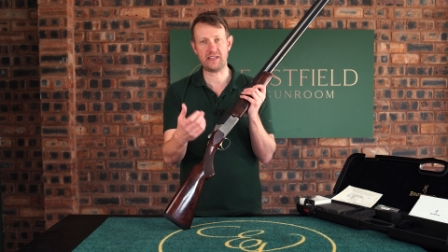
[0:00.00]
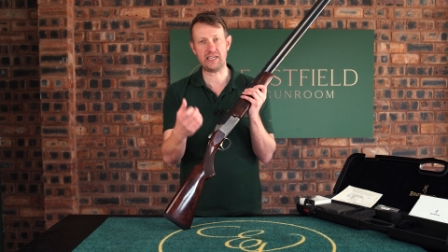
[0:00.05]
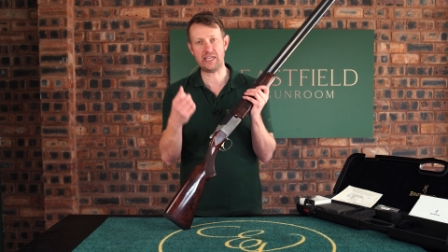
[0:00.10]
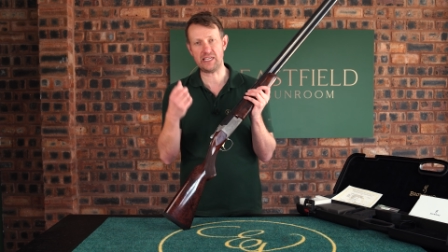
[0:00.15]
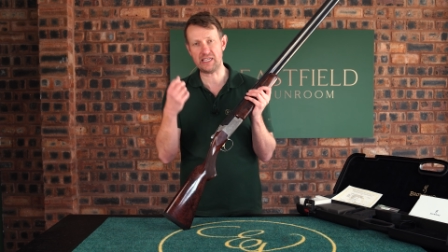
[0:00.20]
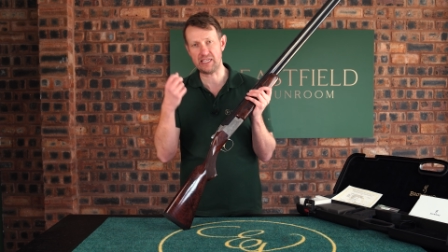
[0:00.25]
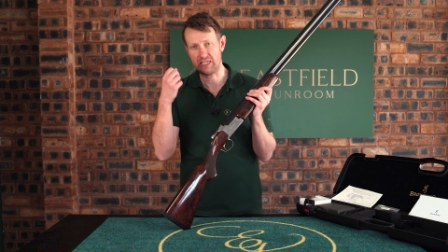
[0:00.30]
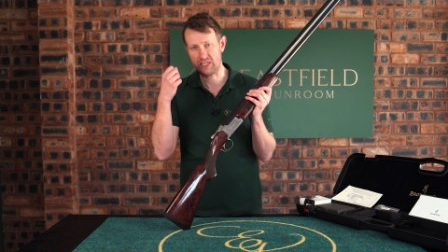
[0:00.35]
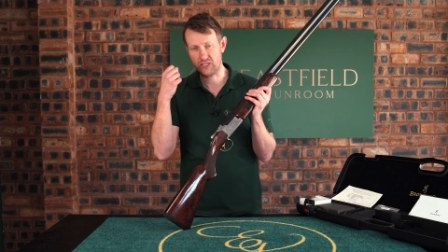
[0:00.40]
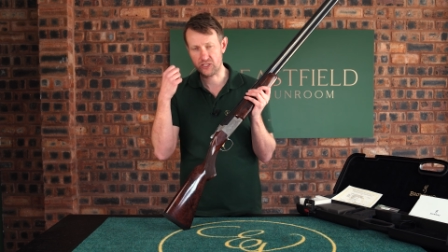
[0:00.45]
It
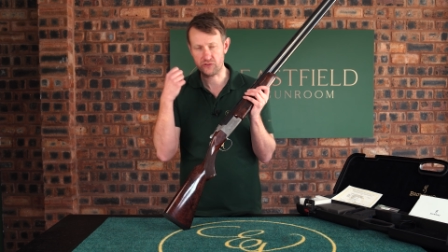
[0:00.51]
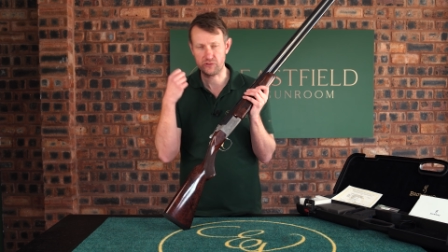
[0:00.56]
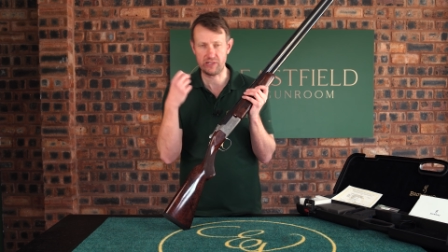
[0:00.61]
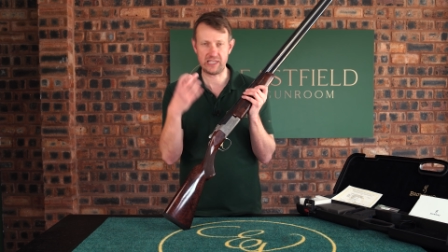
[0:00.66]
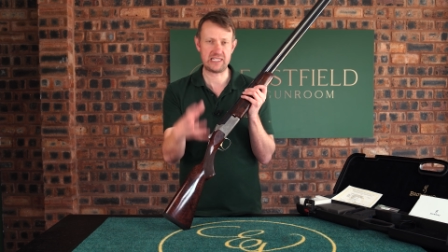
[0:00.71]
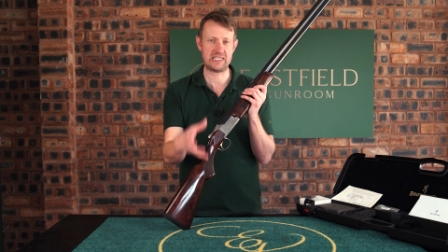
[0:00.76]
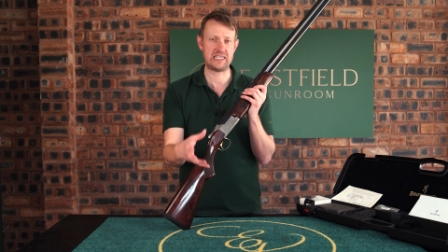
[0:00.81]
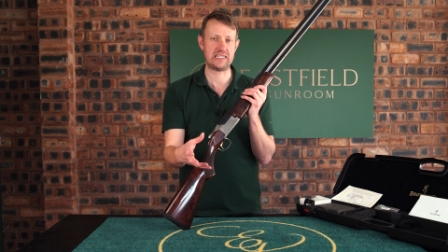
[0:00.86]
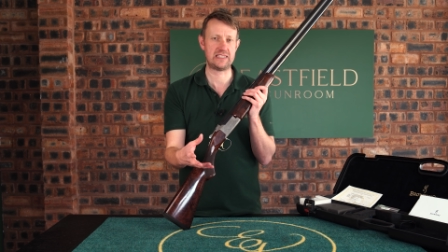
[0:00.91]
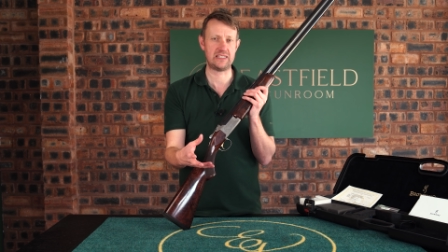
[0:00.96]

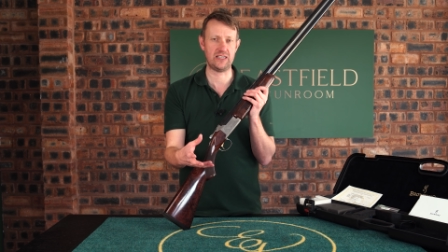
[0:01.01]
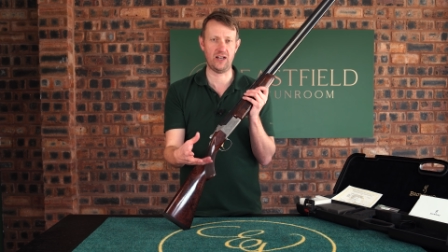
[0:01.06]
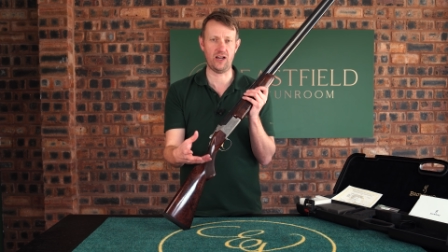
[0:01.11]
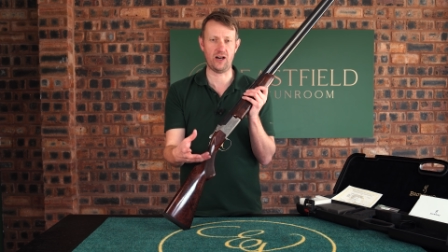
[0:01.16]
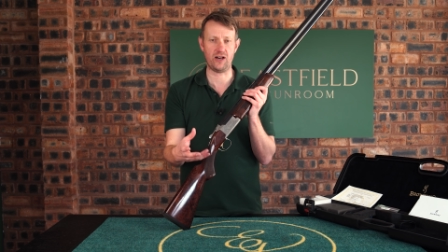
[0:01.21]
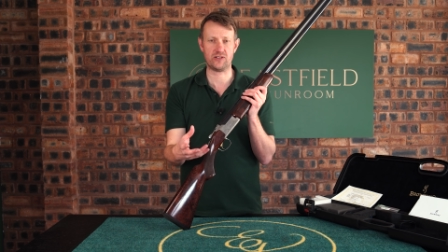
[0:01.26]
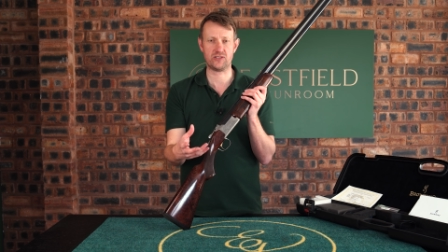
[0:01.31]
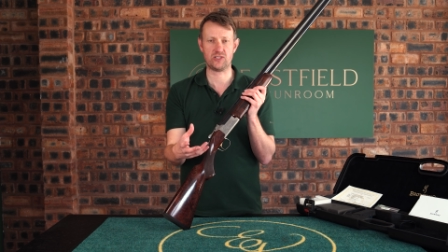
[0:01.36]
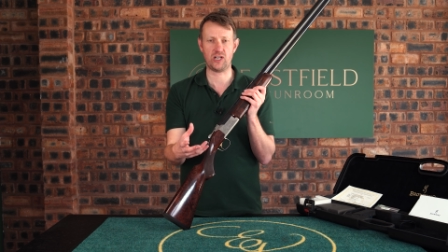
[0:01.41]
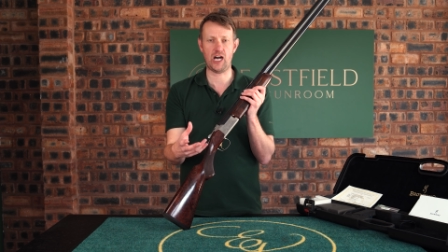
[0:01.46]
increases the
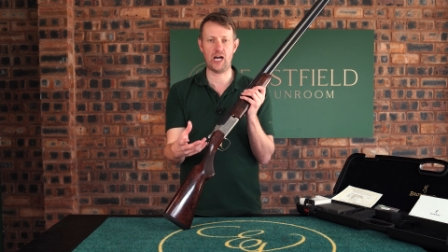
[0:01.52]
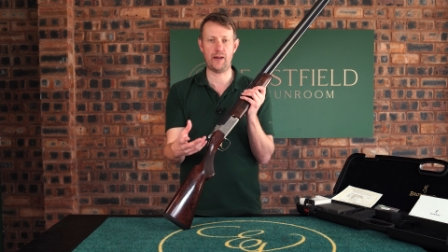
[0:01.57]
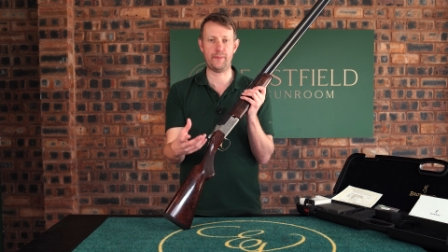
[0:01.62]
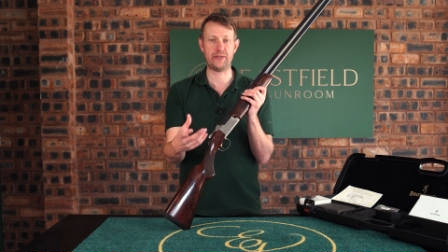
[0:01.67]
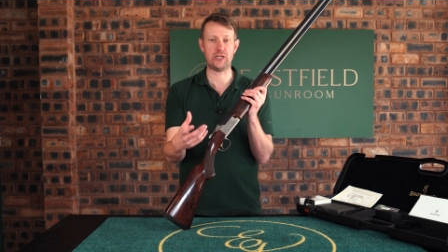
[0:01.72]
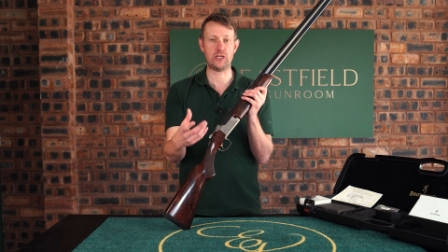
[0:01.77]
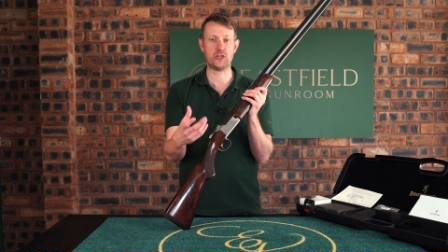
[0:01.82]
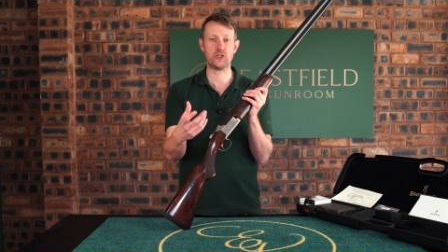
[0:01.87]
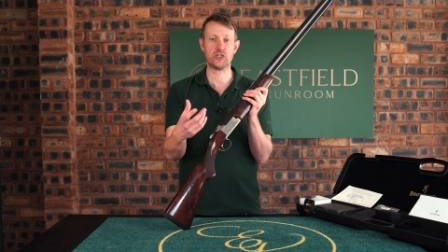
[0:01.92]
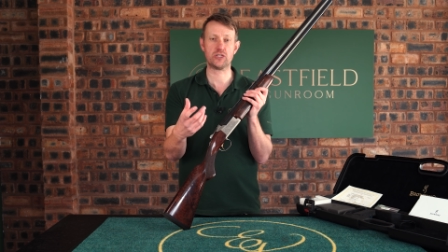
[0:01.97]
lock time
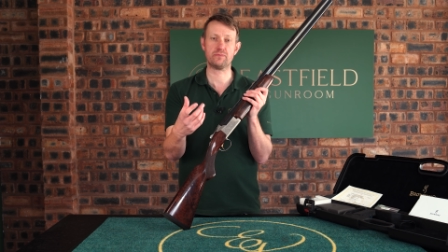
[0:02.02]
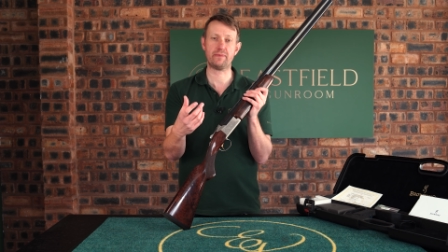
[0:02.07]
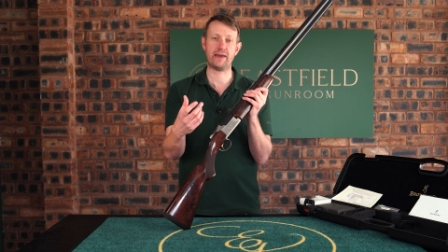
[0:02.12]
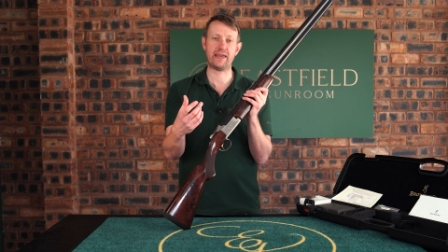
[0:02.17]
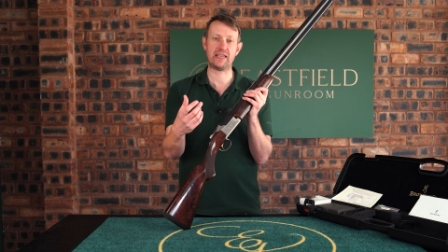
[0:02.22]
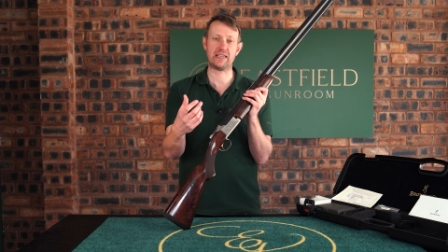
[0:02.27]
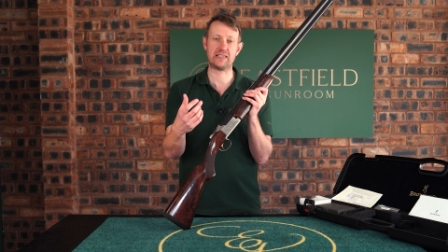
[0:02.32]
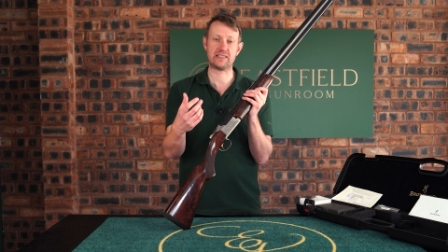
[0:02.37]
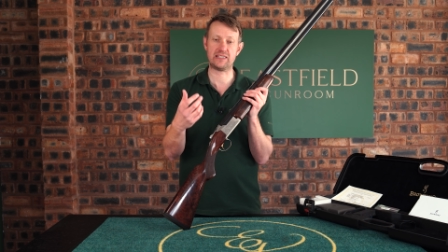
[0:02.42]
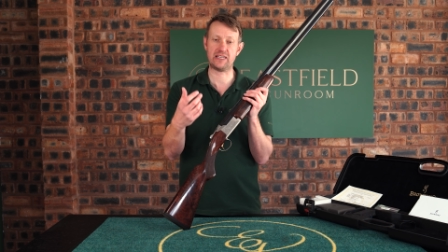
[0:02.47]
and it just
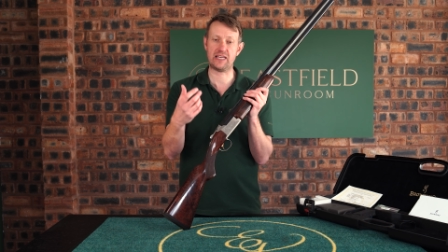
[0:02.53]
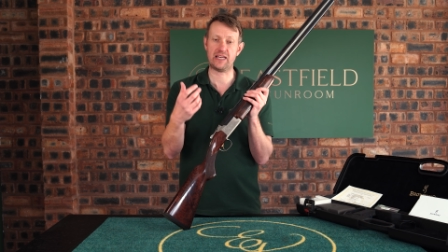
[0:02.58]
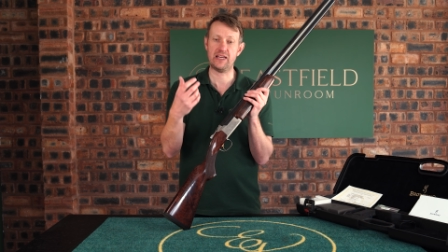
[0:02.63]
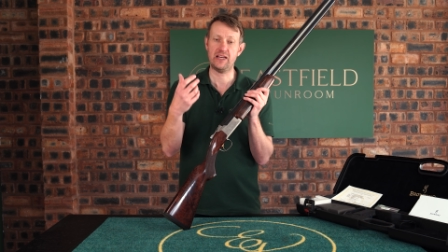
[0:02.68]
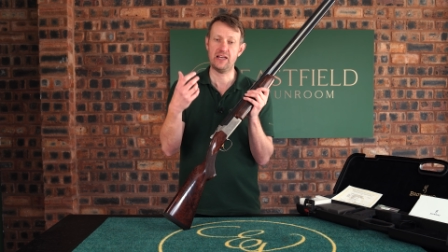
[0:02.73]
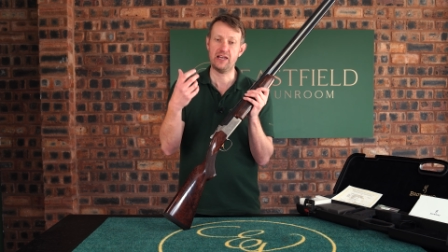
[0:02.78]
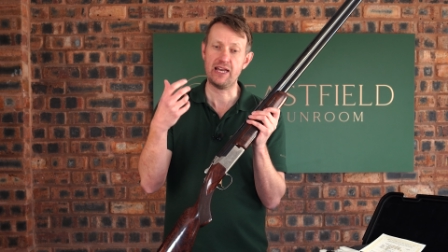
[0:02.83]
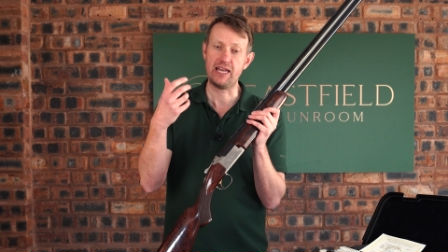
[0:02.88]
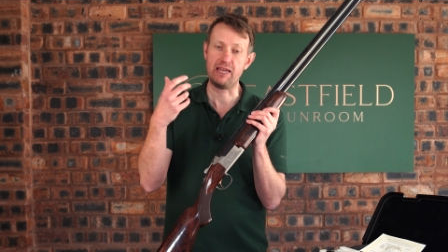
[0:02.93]
makes it,